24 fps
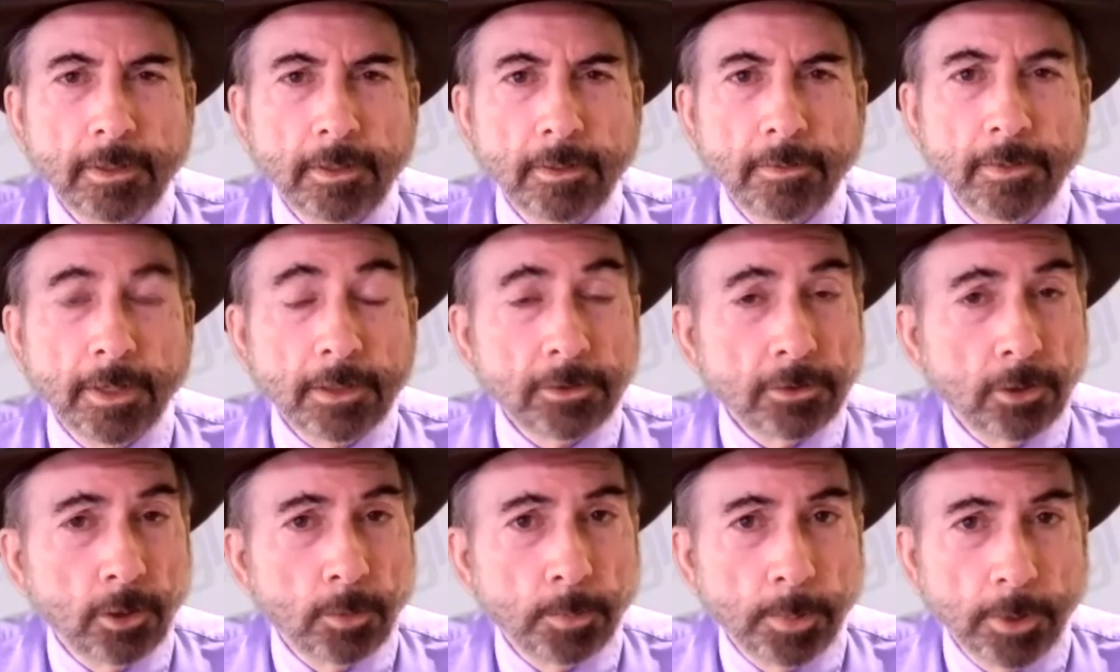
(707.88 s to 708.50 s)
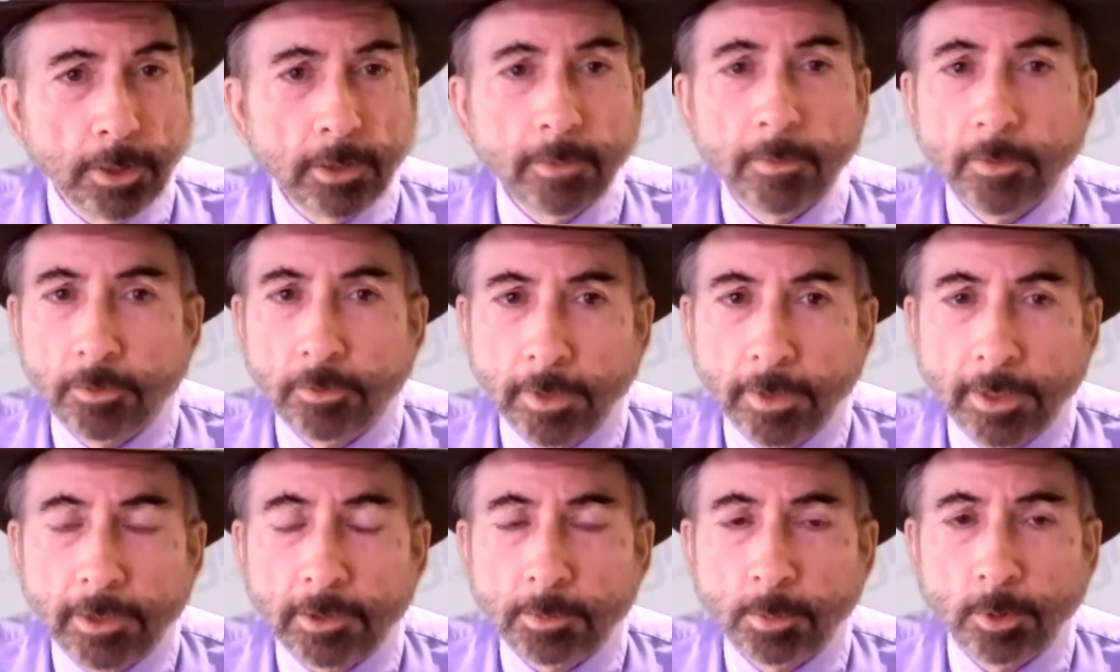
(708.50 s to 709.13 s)
That's all part of the
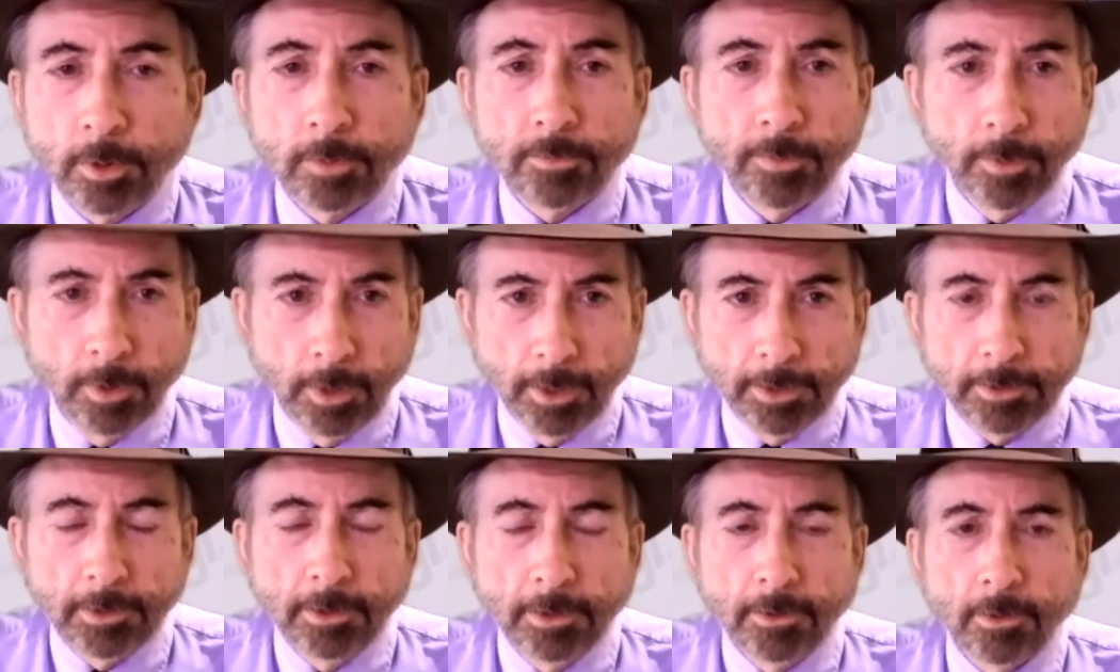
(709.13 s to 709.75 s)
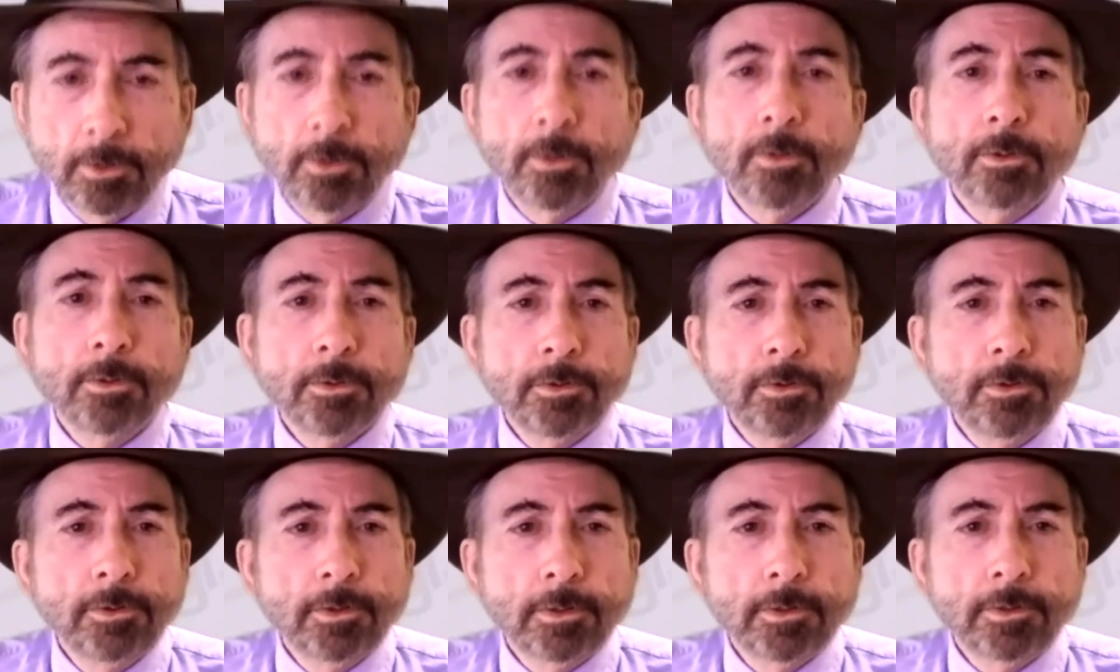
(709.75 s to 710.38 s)
Transport for London, all
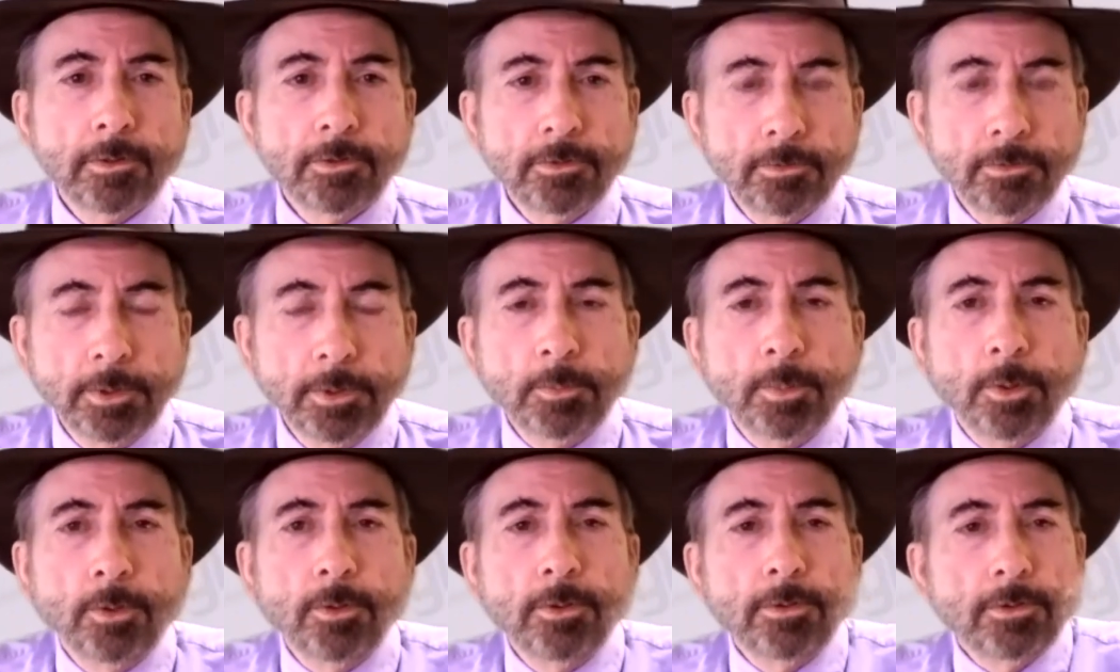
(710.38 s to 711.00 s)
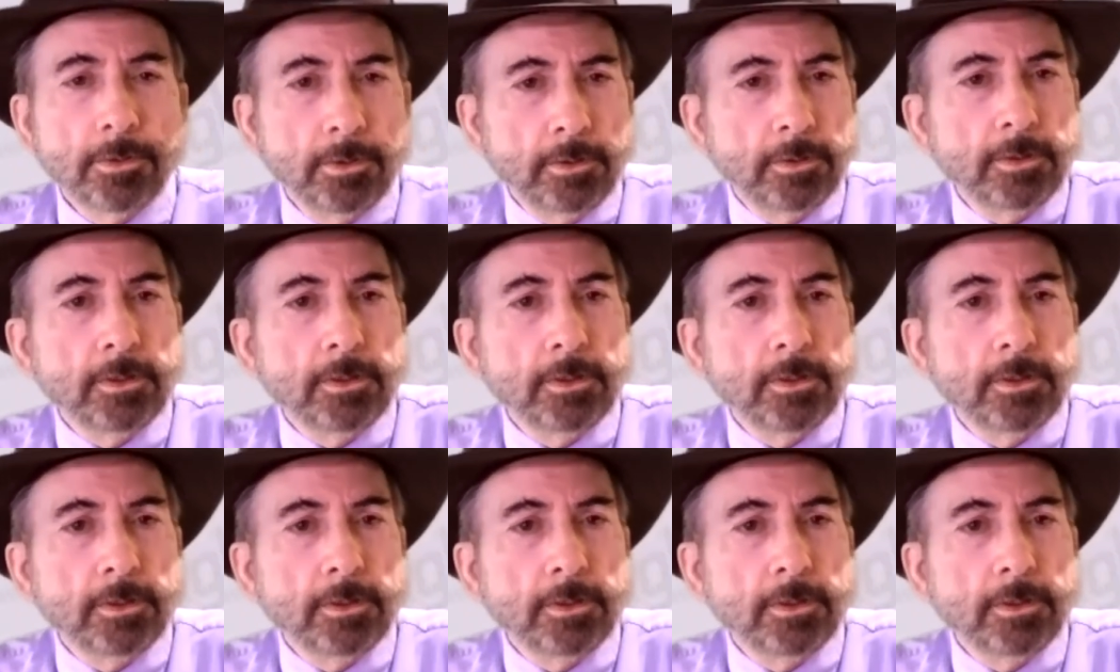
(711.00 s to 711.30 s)
those street poles?